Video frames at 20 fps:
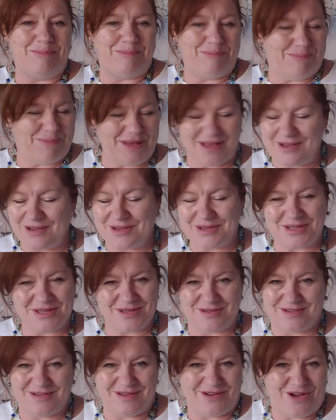
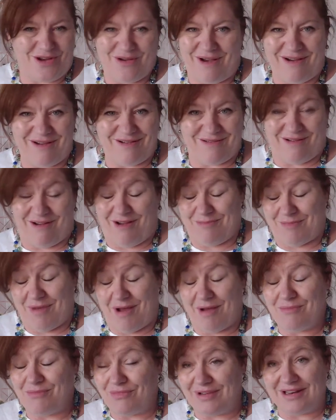because,
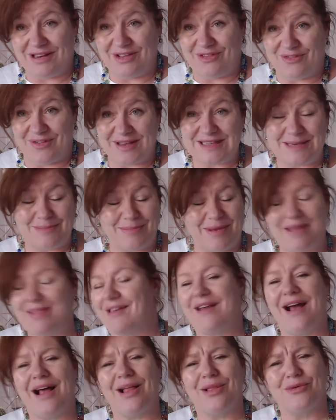I'm really fussy about the
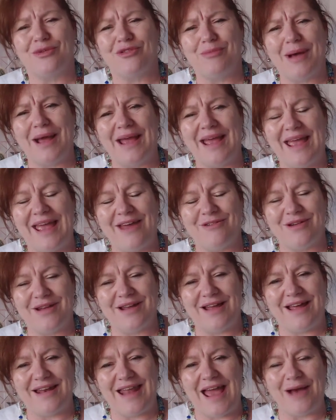colour of my hair
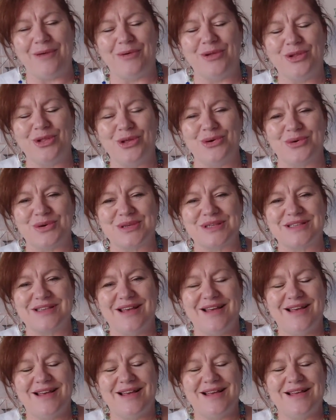and how it looks.
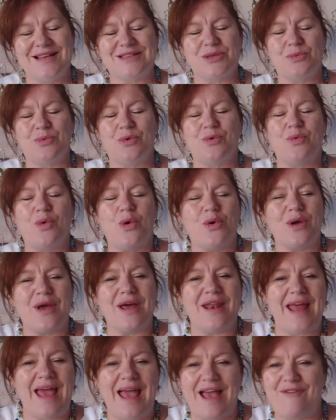So we're all
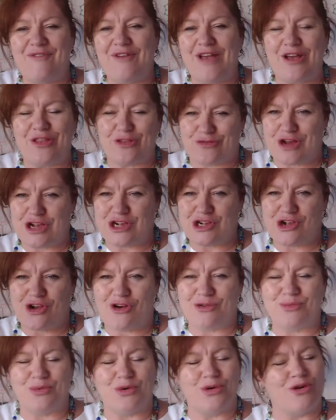going to have our
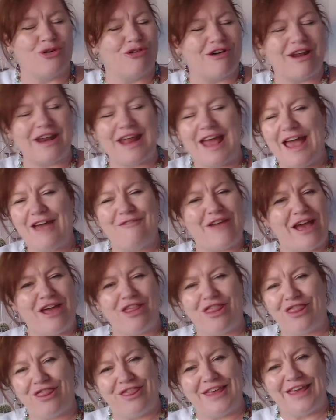threshold, we're all going to have our
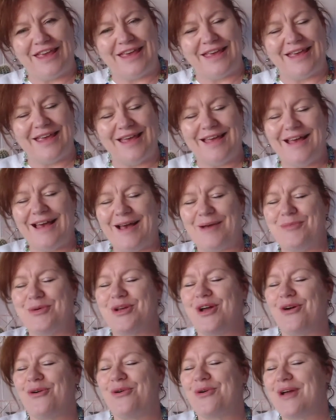thing, and
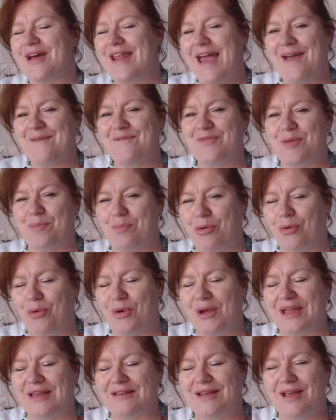we're all going to have the
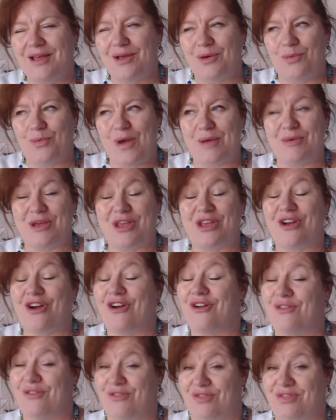point where we
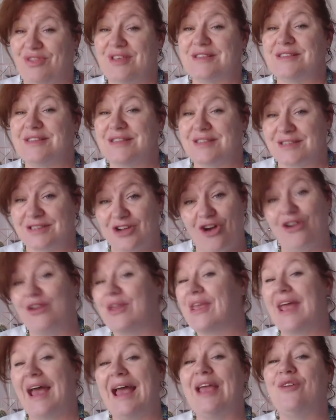go, this isn't
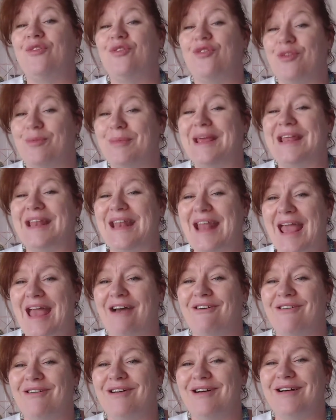okay for me
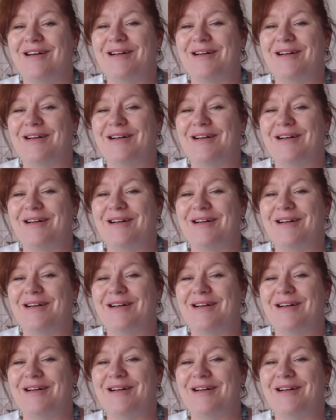now.